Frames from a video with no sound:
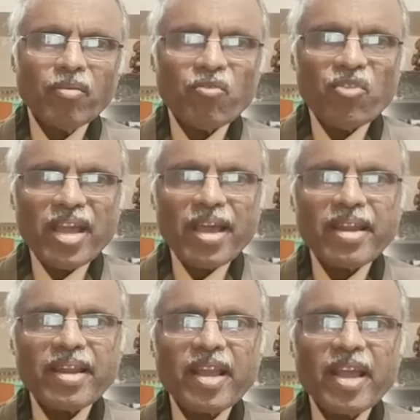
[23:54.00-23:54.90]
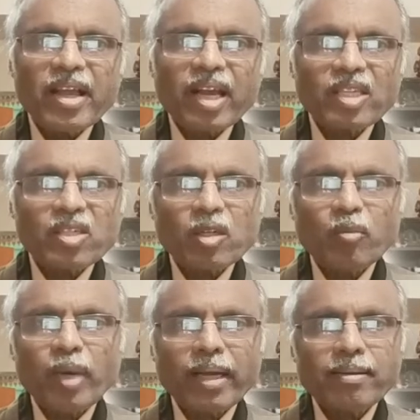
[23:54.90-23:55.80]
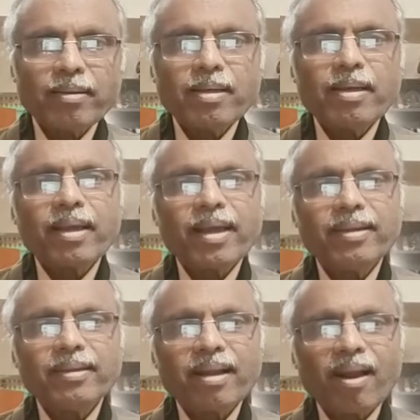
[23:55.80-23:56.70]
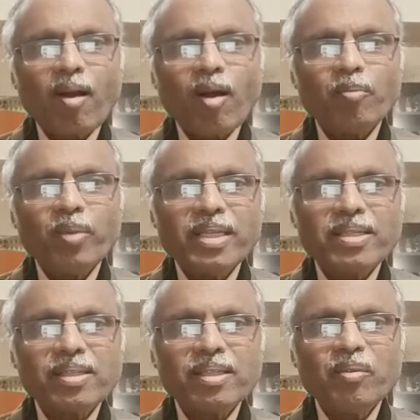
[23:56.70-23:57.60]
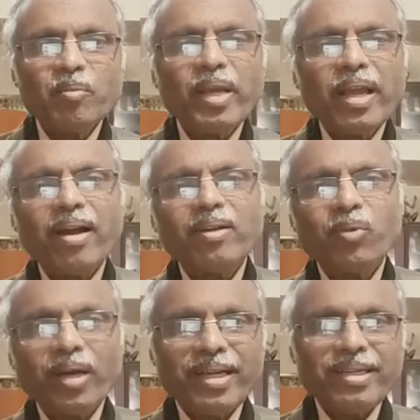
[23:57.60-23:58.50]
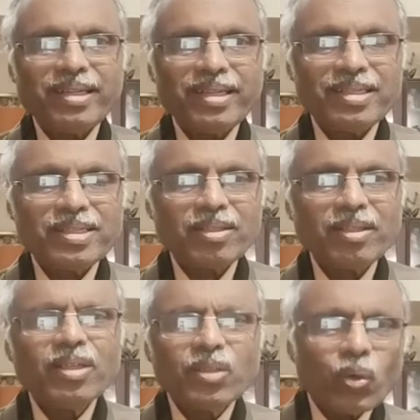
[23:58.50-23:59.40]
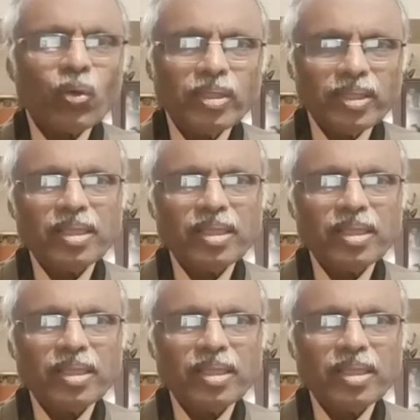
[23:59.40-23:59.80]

where a customer can draw bills beyond 180 days. So this is